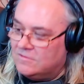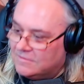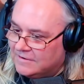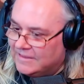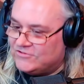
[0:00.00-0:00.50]

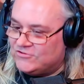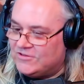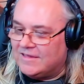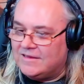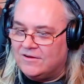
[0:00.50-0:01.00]
Let's
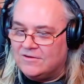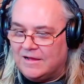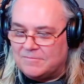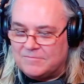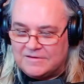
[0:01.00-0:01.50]
check it out.
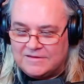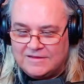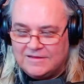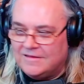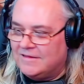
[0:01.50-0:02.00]
I'm
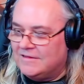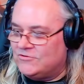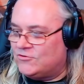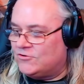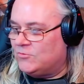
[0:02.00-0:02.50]

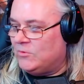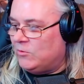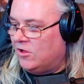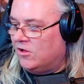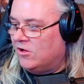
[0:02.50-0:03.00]
sure we
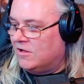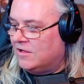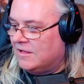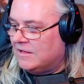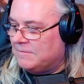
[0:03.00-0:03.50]
will all
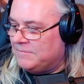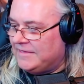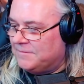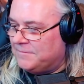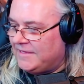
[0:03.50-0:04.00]
be
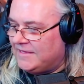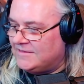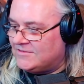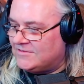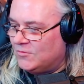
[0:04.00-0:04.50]

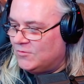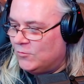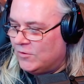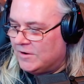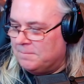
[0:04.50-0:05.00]
amazed
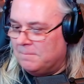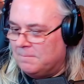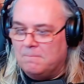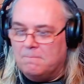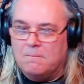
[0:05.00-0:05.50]
one
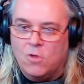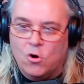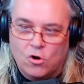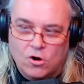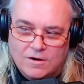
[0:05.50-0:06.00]

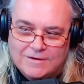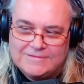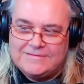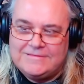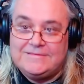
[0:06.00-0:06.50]
more
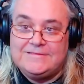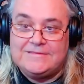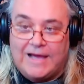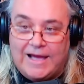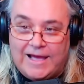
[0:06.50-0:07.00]

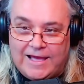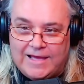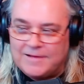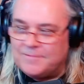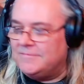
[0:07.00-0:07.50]
time.
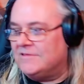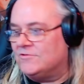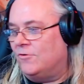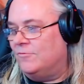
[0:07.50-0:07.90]
Let's go.